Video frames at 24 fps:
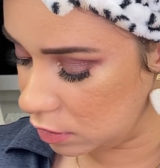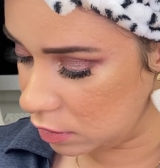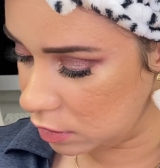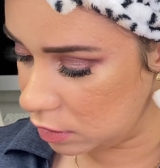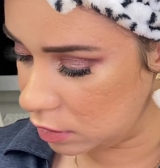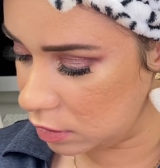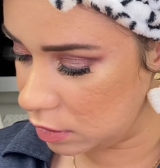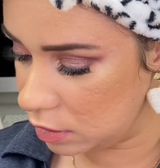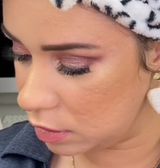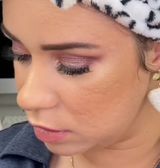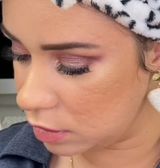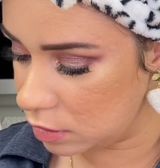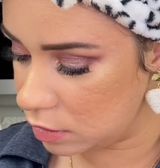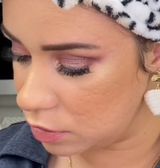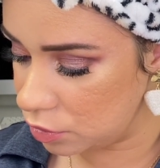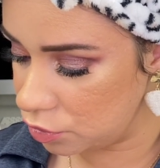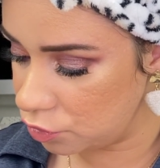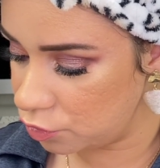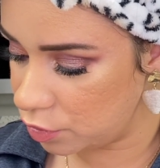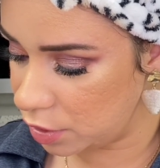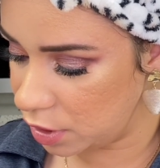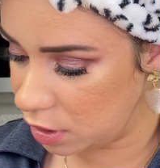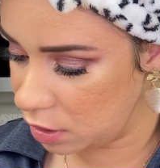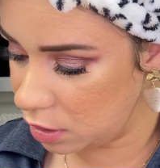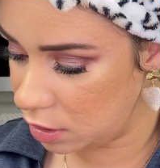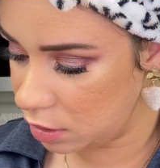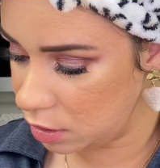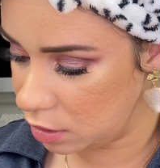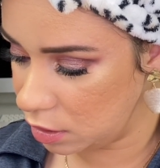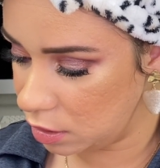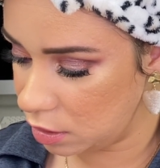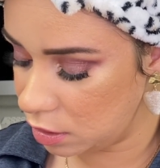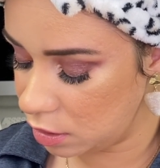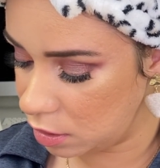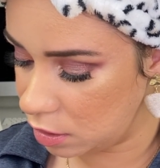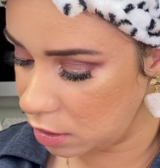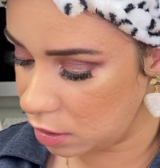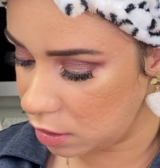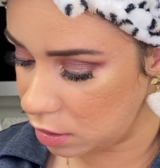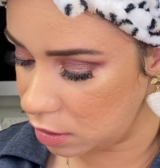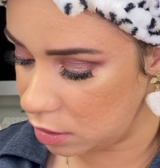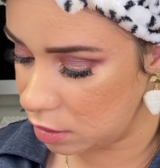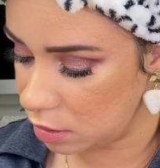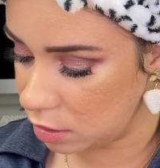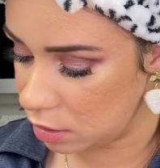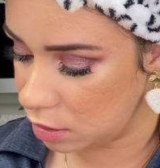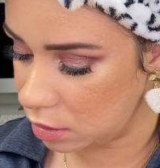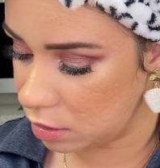this greeny
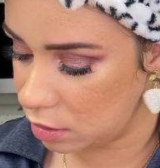kind of